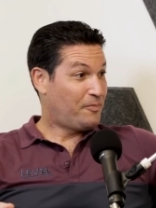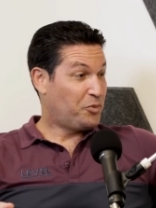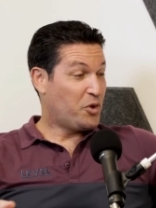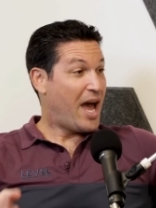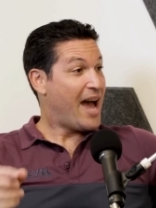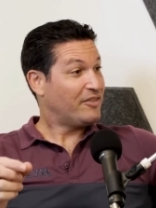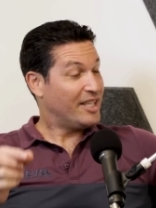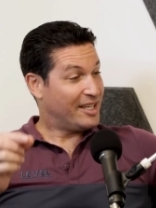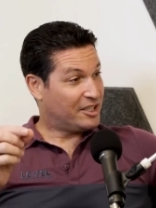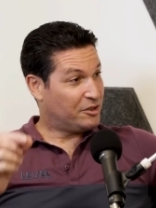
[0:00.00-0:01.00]
You have
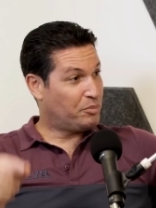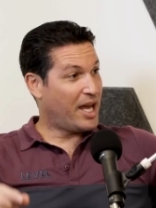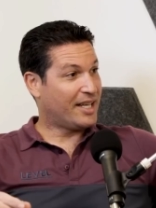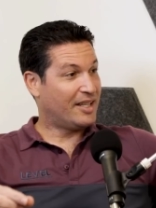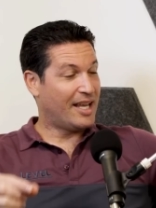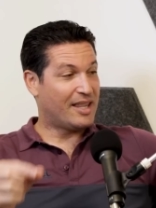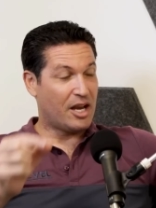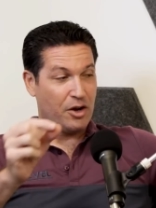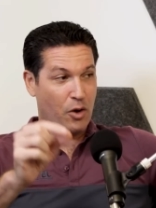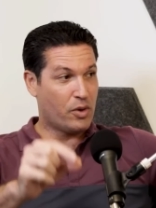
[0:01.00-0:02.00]
to expect that they
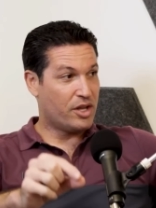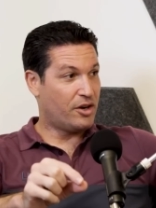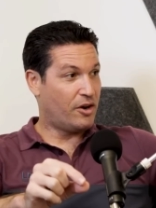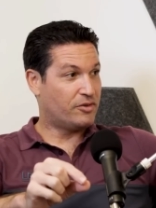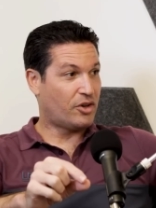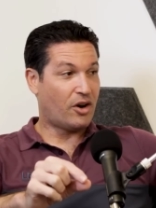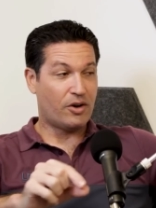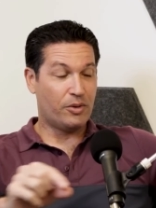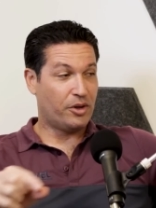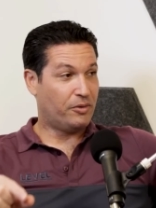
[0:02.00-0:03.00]
know where the nerves are
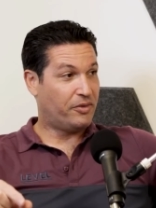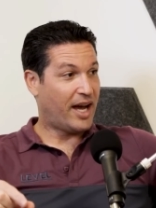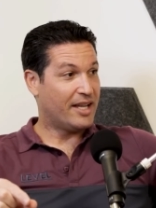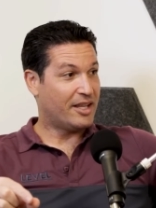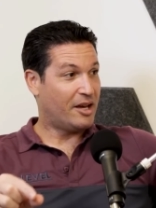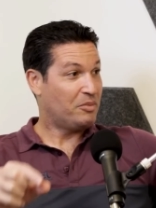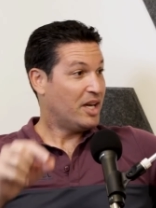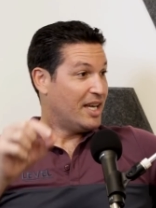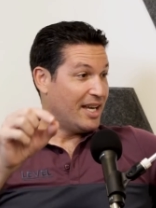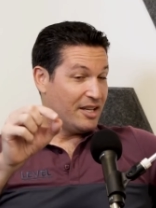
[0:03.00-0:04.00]
or they'll find them
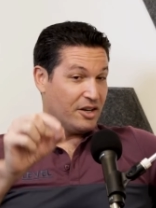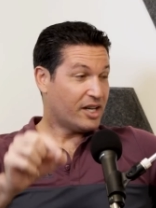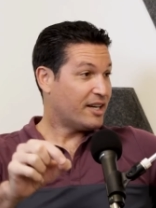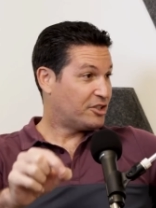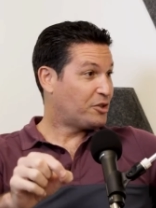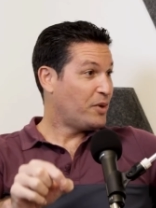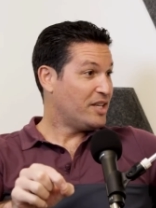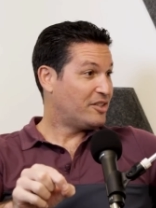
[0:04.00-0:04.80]
and they're going to squeeze